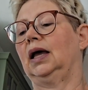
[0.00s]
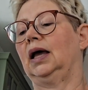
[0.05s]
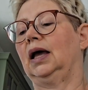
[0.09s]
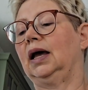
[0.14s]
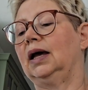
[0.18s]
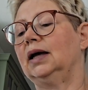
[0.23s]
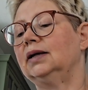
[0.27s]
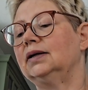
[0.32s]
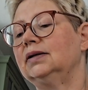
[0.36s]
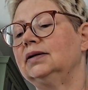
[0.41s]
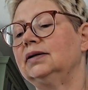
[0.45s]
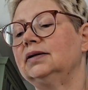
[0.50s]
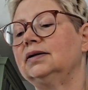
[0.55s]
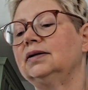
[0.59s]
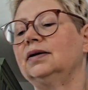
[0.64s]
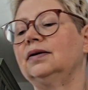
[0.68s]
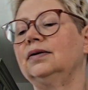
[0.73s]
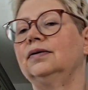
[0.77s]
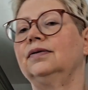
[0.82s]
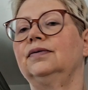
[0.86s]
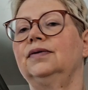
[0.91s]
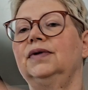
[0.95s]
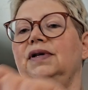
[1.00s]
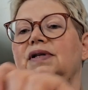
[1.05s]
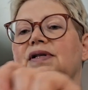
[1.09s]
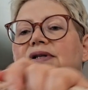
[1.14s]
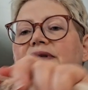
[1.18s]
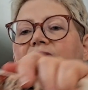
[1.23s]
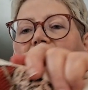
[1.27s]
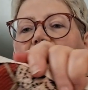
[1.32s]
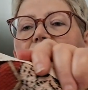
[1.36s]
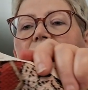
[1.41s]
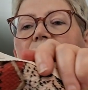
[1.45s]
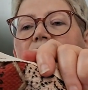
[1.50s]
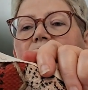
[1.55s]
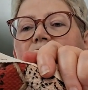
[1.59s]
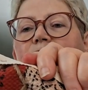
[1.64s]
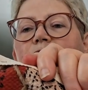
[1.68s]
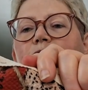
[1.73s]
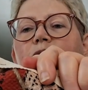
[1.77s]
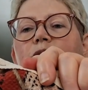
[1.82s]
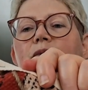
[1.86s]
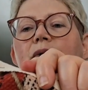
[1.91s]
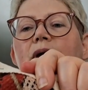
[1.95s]
And this end
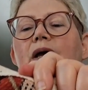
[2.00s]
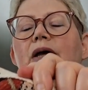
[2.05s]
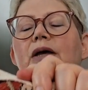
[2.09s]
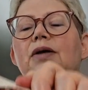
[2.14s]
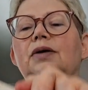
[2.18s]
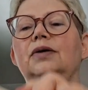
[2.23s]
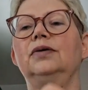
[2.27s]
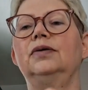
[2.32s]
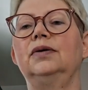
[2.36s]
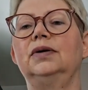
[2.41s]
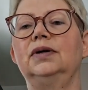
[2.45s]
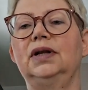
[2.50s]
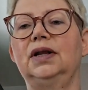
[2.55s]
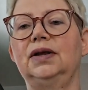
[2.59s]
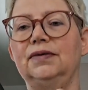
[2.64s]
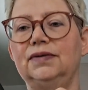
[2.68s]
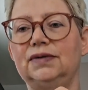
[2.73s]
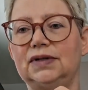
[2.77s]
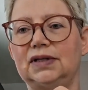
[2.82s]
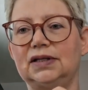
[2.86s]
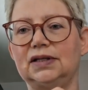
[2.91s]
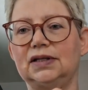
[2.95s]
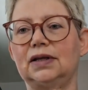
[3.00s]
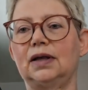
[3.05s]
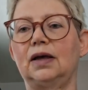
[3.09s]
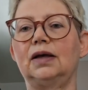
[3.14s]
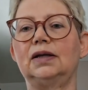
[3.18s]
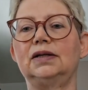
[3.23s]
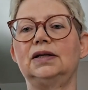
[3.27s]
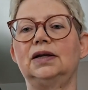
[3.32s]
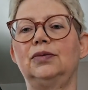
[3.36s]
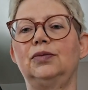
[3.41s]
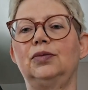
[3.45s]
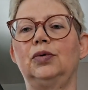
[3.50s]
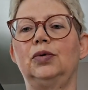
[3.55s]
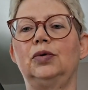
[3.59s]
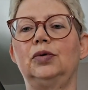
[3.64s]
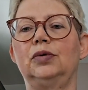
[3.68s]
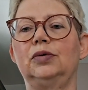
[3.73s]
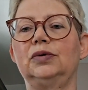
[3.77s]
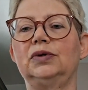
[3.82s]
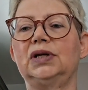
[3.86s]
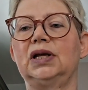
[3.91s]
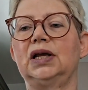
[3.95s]
will go nearest the skirting
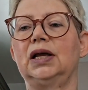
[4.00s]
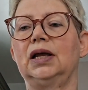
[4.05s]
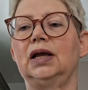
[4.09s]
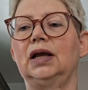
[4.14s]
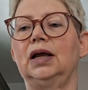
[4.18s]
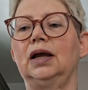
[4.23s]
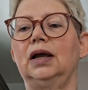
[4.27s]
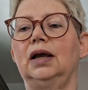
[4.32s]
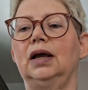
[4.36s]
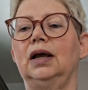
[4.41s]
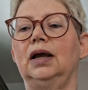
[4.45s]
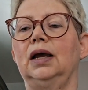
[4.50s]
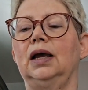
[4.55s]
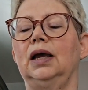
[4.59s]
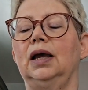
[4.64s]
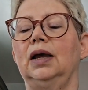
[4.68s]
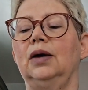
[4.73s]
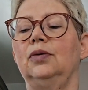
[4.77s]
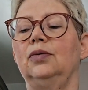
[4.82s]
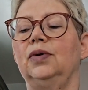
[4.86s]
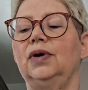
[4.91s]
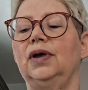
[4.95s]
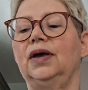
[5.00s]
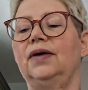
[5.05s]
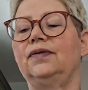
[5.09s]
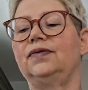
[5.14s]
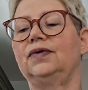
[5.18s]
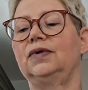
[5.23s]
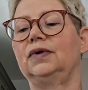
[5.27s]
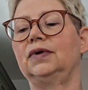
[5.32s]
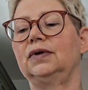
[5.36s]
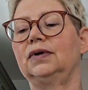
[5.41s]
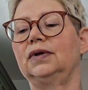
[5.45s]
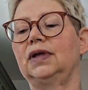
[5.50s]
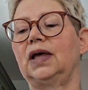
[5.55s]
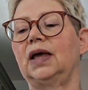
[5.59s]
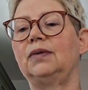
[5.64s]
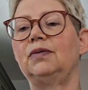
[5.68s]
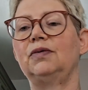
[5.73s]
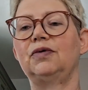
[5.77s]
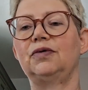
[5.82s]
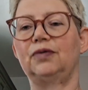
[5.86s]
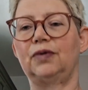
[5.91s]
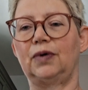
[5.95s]
board. We have a
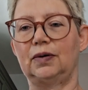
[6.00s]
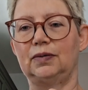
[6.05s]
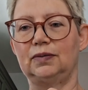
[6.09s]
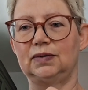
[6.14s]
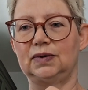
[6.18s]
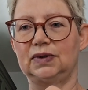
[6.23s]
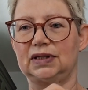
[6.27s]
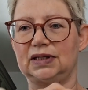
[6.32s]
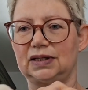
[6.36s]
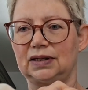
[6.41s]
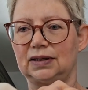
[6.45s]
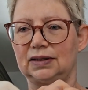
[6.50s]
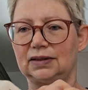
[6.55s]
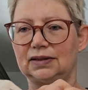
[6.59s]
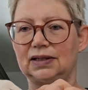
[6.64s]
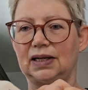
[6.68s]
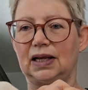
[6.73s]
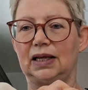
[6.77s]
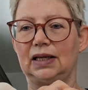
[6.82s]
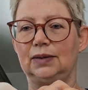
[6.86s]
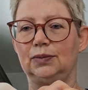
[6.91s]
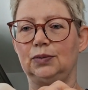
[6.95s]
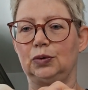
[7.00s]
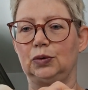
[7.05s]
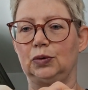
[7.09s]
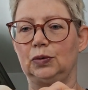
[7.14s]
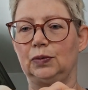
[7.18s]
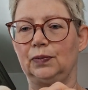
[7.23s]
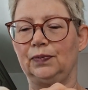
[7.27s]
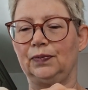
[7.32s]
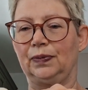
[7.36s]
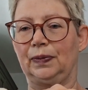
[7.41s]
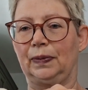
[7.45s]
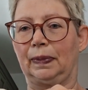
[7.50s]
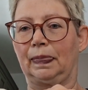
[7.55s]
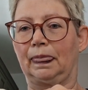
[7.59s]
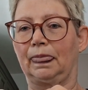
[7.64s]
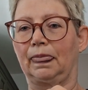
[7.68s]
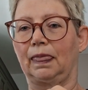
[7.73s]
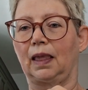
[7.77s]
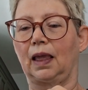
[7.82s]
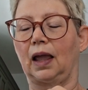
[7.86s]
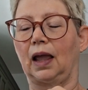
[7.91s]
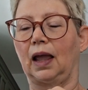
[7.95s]
Game of Thrones table,
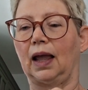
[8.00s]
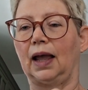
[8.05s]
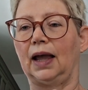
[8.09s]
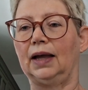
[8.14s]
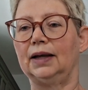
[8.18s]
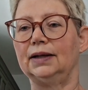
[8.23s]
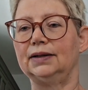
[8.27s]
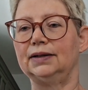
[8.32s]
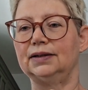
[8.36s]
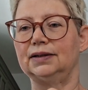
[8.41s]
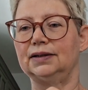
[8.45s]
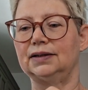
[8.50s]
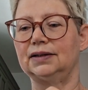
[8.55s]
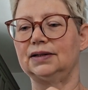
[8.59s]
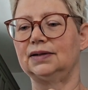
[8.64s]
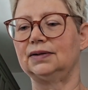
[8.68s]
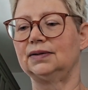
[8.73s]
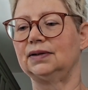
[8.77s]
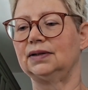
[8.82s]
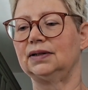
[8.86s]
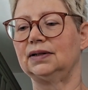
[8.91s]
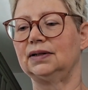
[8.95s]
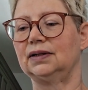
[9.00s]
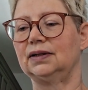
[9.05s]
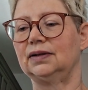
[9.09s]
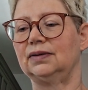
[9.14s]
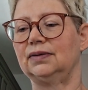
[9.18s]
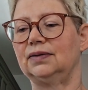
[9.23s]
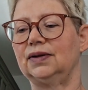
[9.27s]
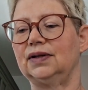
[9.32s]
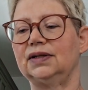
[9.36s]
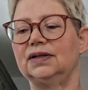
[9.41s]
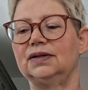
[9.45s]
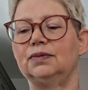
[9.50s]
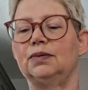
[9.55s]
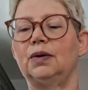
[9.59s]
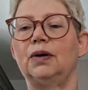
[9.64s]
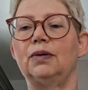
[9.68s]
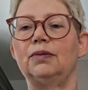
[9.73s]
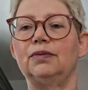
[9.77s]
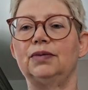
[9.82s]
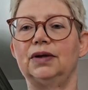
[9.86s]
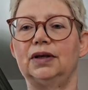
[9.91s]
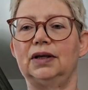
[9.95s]
and this
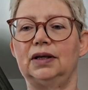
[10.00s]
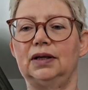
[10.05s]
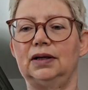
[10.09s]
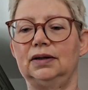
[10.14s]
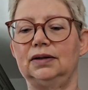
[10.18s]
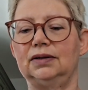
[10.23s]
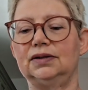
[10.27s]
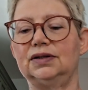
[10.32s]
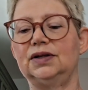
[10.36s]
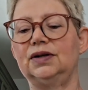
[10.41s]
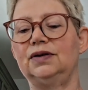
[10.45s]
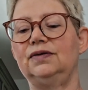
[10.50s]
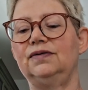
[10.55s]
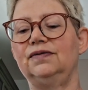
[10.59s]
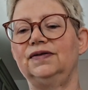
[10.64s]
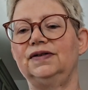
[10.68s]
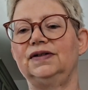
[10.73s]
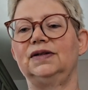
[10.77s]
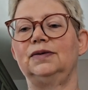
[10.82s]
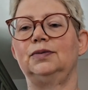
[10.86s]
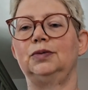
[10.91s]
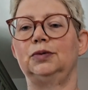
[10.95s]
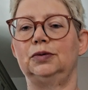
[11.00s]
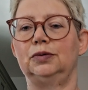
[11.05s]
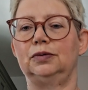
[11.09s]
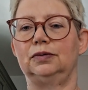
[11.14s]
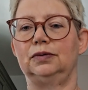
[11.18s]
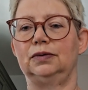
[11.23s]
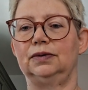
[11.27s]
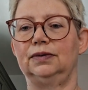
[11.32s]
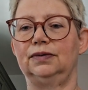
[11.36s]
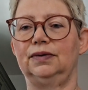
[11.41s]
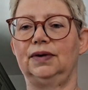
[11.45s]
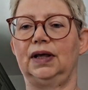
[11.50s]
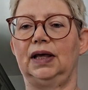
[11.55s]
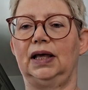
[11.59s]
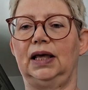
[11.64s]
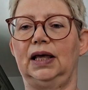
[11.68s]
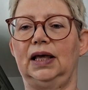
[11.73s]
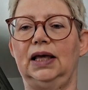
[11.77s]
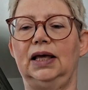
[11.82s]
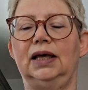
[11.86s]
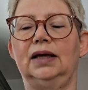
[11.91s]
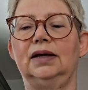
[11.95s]
won't be too visible
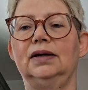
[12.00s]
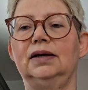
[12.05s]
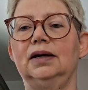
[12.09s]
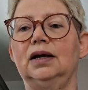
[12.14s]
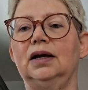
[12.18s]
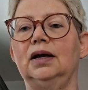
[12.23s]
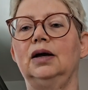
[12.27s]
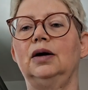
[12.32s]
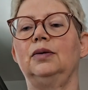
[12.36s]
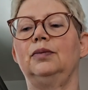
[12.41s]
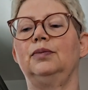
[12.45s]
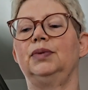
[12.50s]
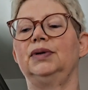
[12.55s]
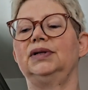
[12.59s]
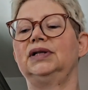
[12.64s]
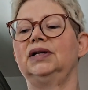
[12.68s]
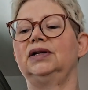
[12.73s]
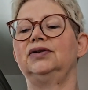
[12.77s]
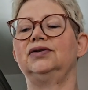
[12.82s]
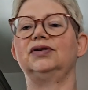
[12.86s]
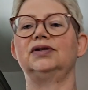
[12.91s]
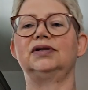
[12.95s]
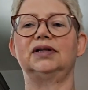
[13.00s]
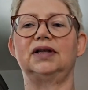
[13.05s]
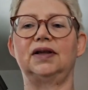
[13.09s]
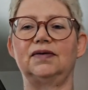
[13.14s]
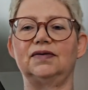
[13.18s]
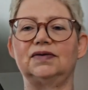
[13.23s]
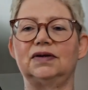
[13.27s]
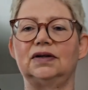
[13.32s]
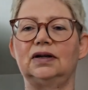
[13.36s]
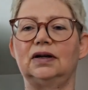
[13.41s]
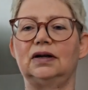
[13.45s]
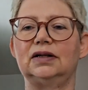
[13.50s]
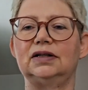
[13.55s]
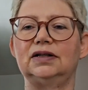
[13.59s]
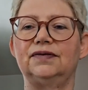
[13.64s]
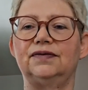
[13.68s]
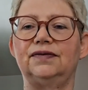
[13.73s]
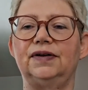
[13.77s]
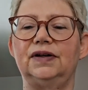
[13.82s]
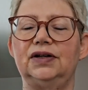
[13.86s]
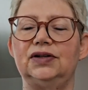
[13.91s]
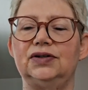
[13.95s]
there, but it just gives a nice
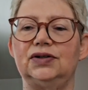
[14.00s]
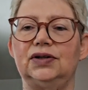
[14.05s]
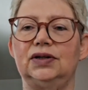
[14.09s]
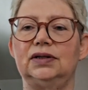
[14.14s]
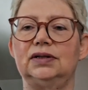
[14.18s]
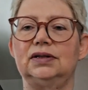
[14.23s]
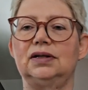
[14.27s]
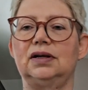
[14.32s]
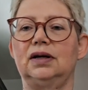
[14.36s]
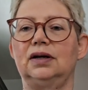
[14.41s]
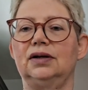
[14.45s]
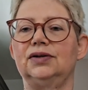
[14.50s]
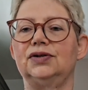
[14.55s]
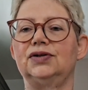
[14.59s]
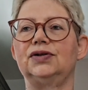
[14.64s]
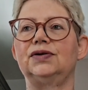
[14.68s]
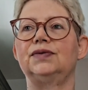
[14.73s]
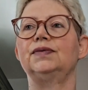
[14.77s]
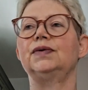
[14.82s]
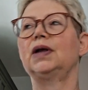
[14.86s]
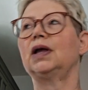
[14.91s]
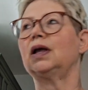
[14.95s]
finishing touch.